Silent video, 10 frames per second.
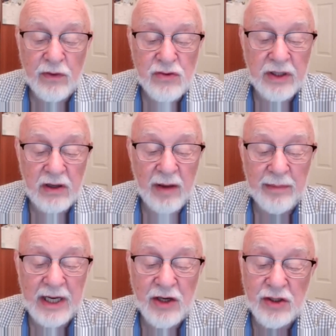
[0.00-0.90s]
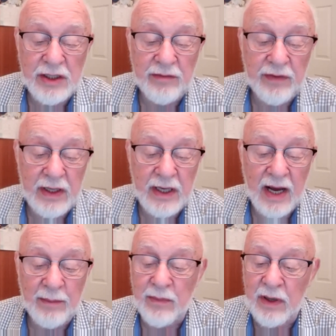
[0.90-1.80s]
denomination in
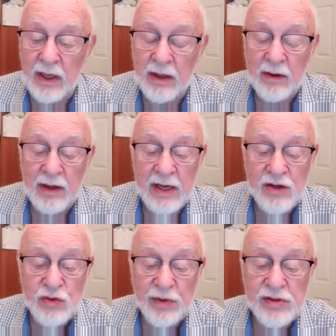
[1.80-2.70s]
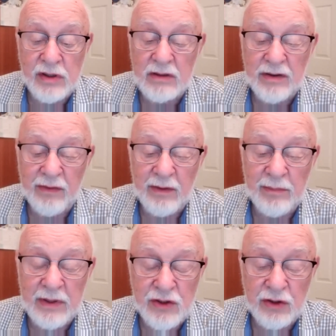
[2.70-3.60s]
Vietnam as a result of the
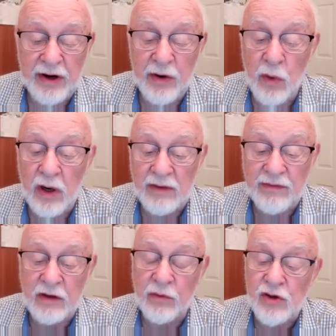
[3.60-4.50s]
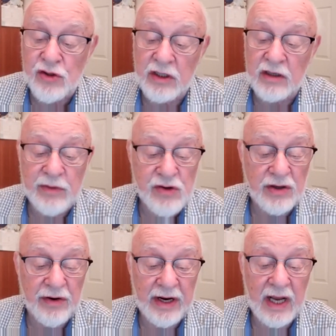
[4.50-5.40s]
missionary work of the Christian and
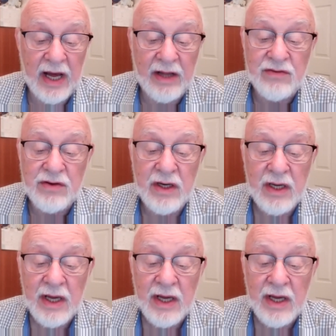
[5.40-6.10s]
Missionary Alliance.